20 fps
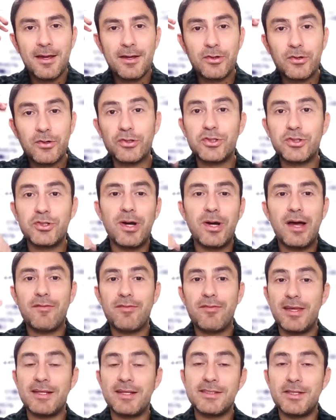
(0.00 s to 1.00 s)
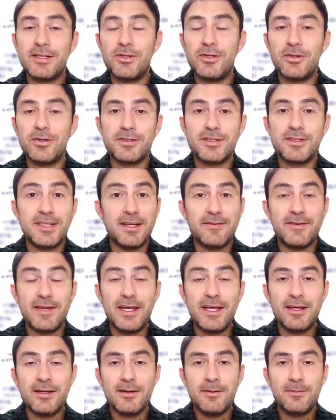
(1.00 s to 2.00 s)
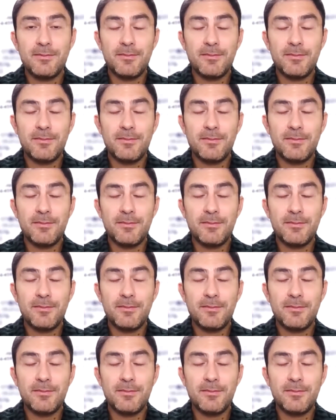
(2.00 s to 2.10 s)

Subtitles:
good to have things in your CV,